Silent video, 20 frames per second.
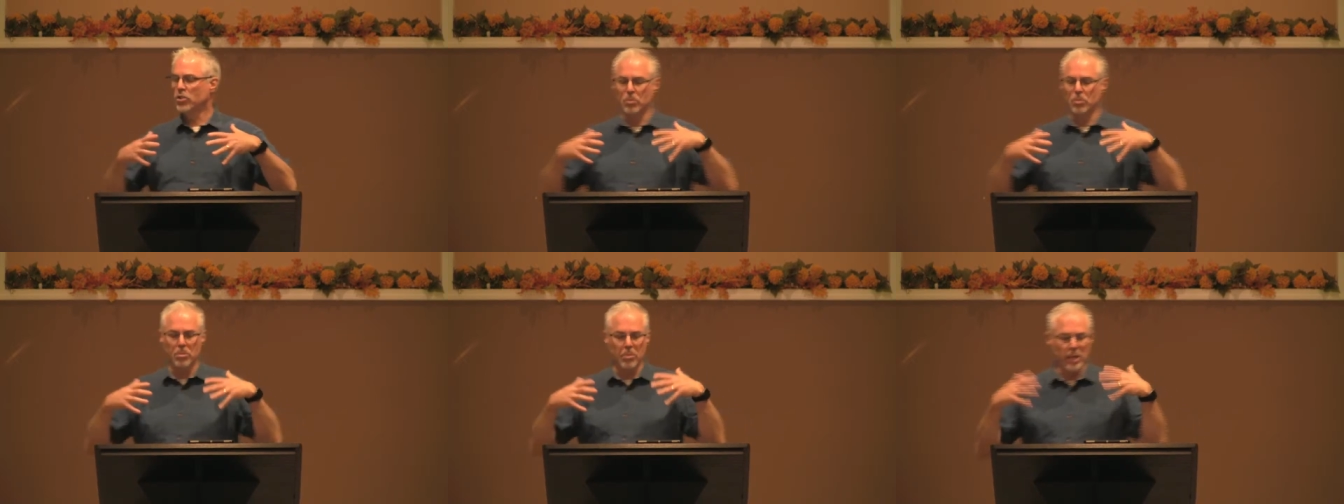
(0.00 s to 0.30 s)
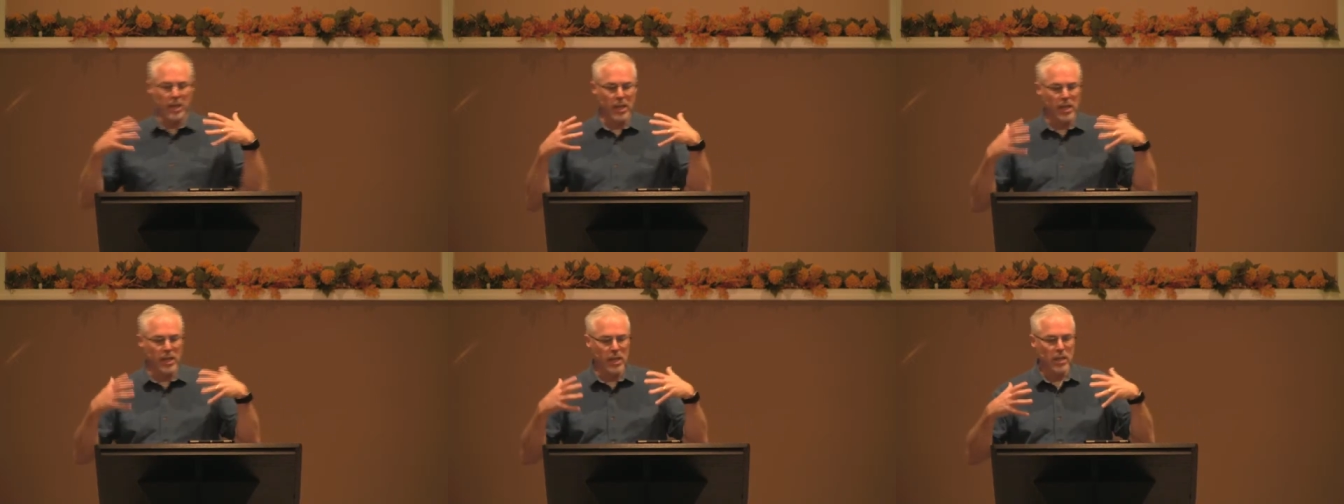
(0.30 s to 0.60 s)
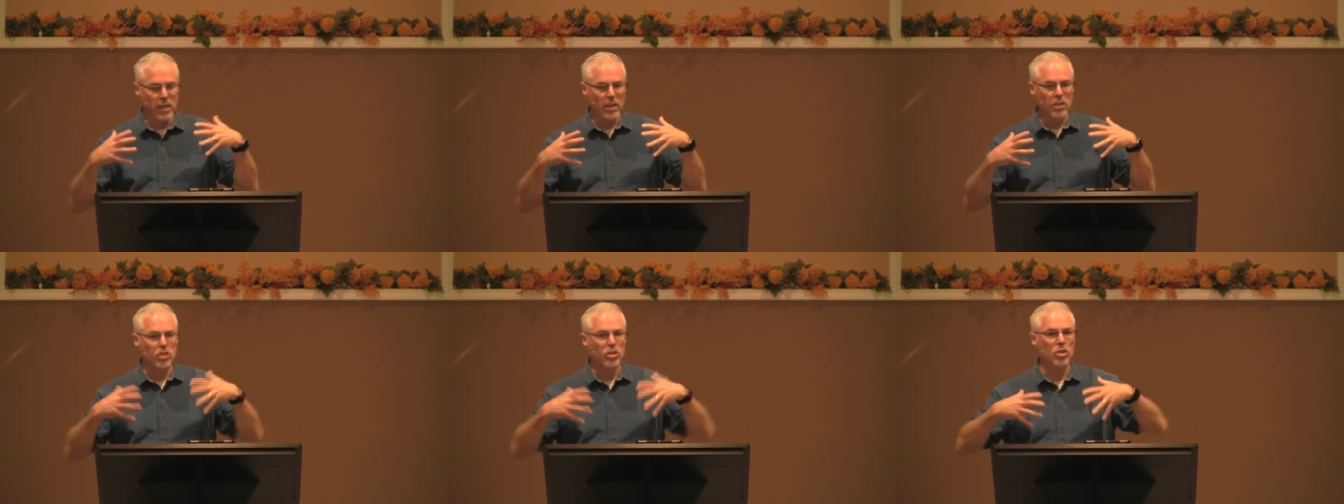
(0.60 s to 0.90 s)

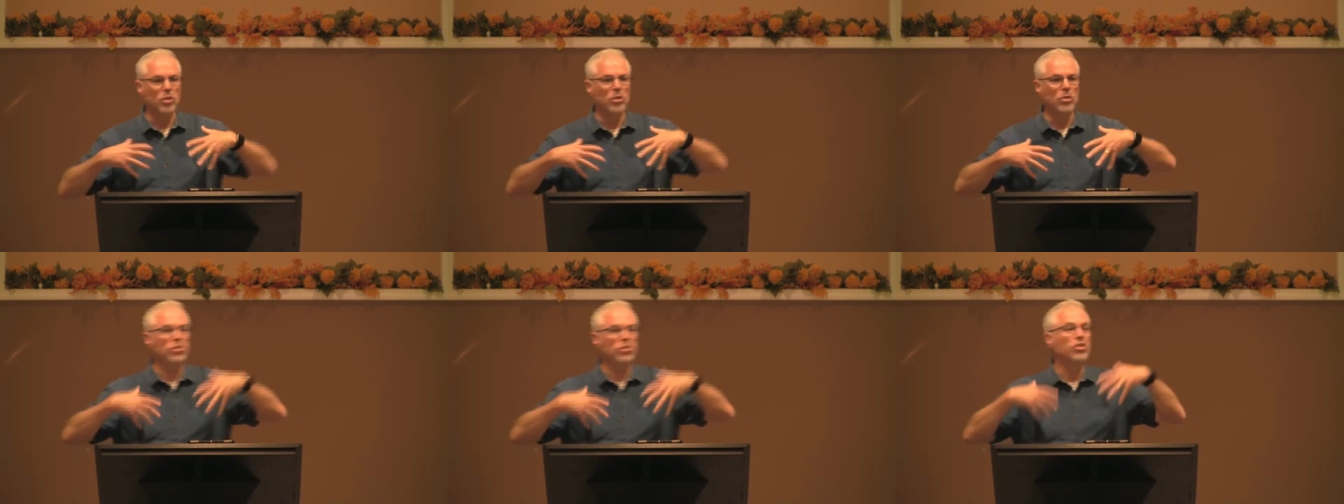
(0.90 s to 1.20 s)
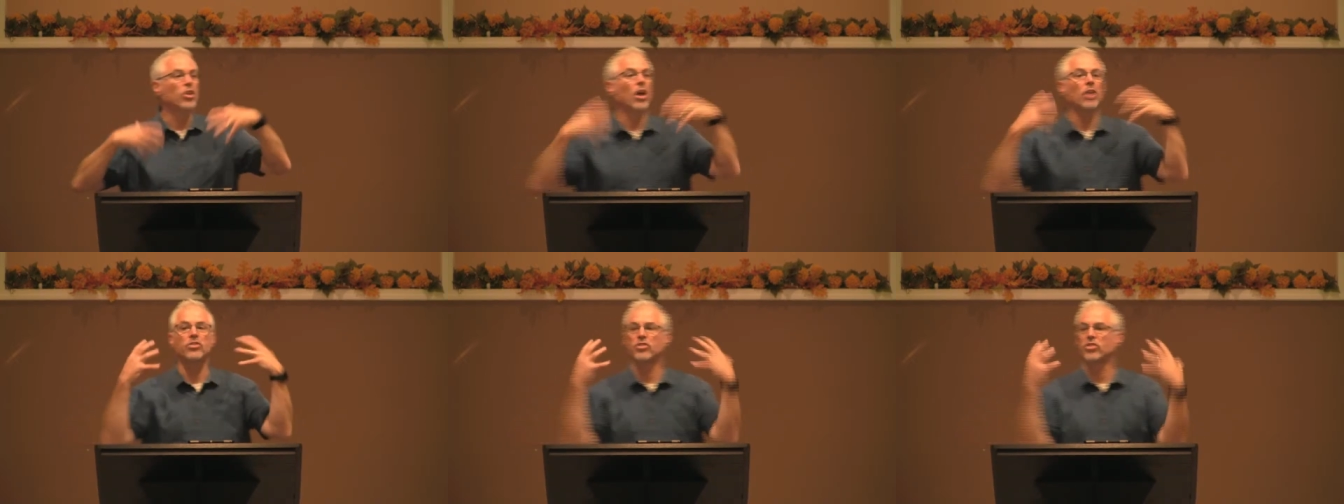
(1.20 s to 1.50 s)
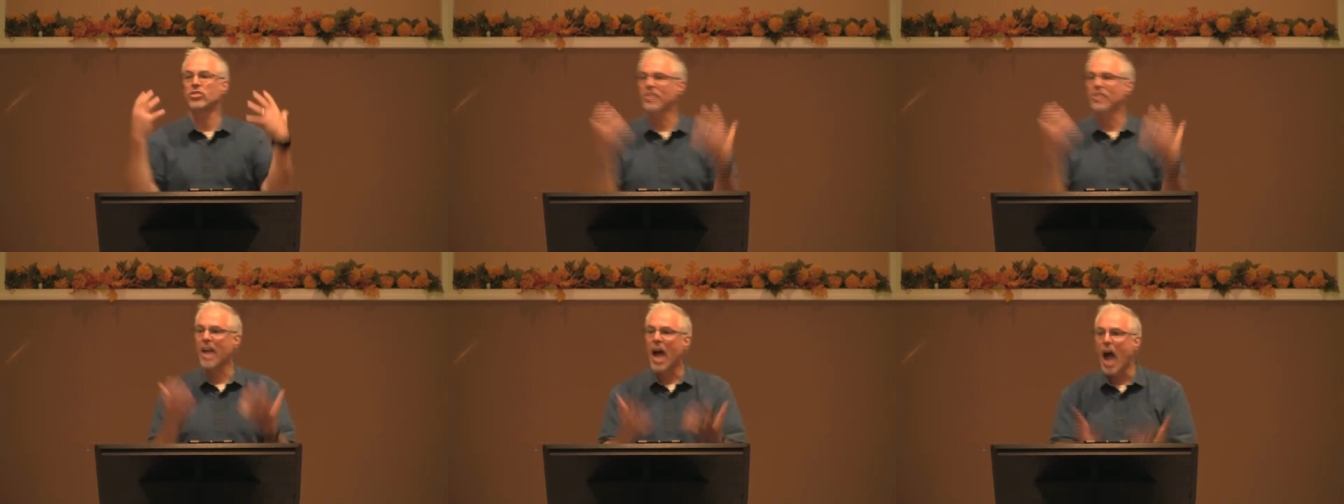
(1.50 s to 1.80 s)
me to
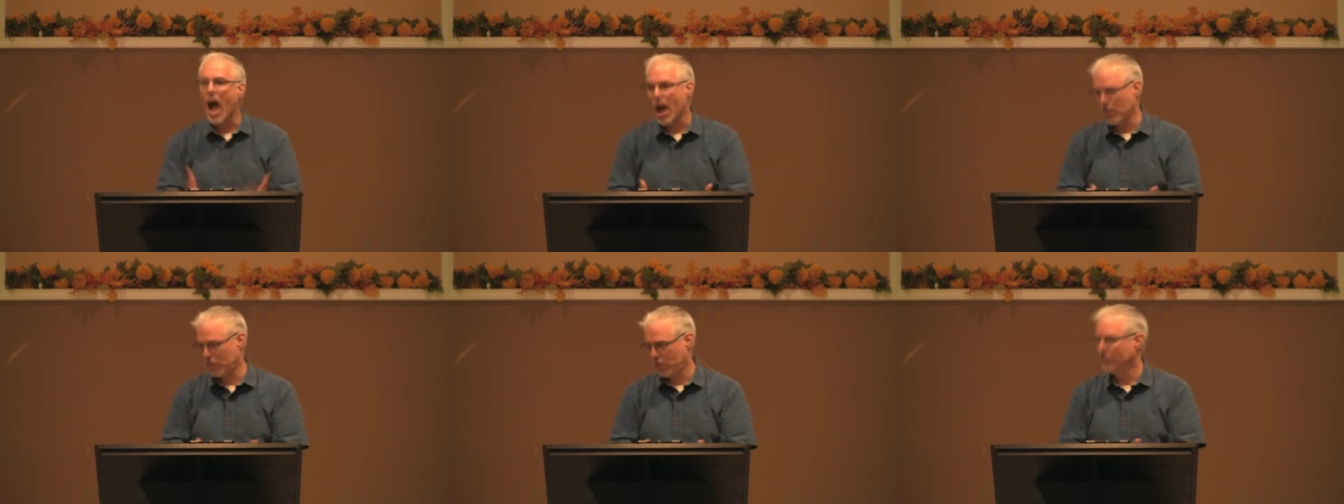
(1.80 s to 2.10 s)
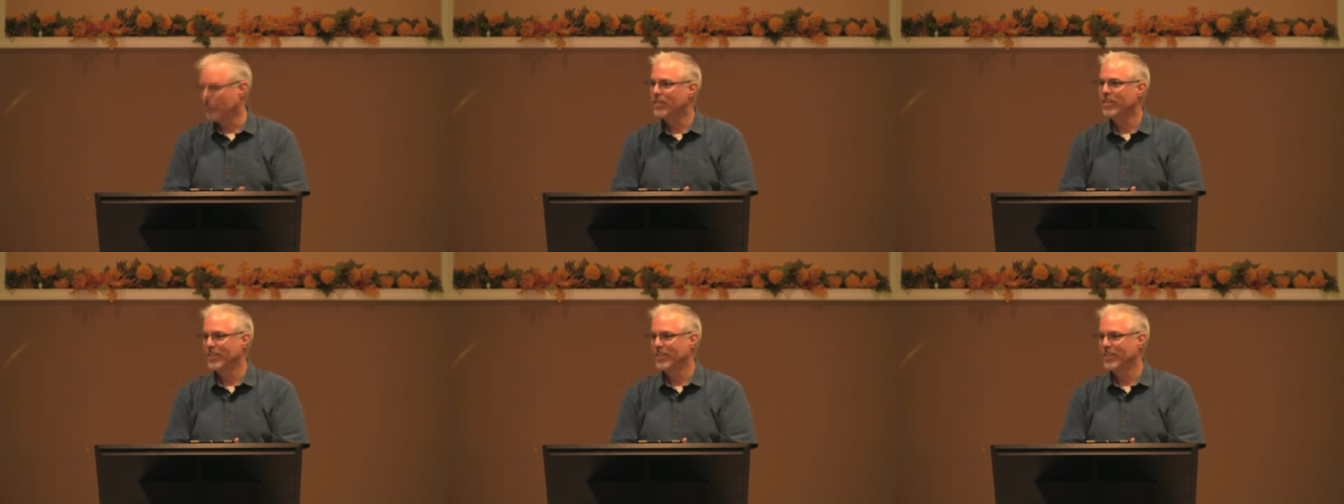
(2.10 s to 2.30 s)
just stop.